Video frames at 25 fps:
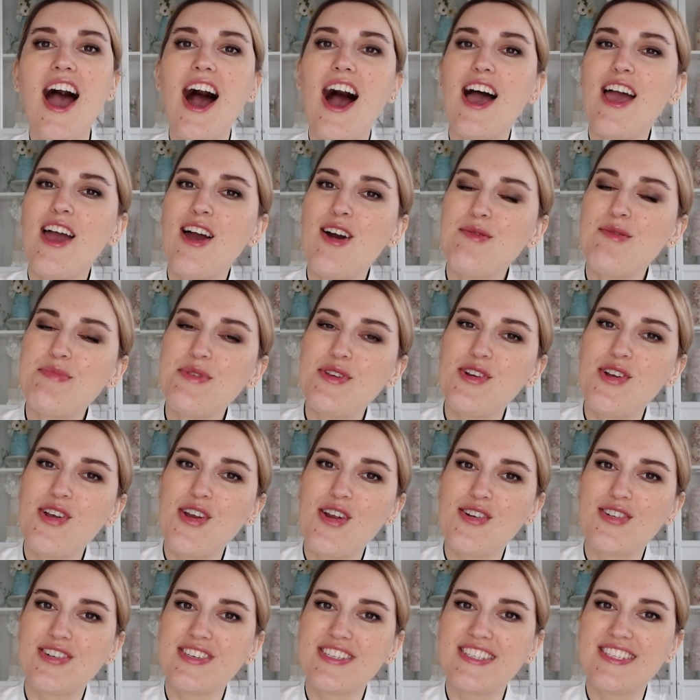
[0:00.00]
I hope you
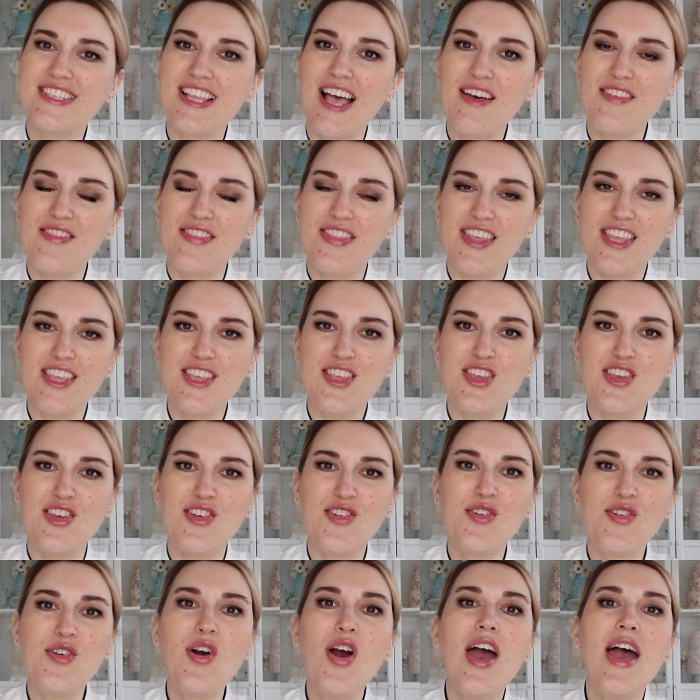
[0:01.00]
learned something new.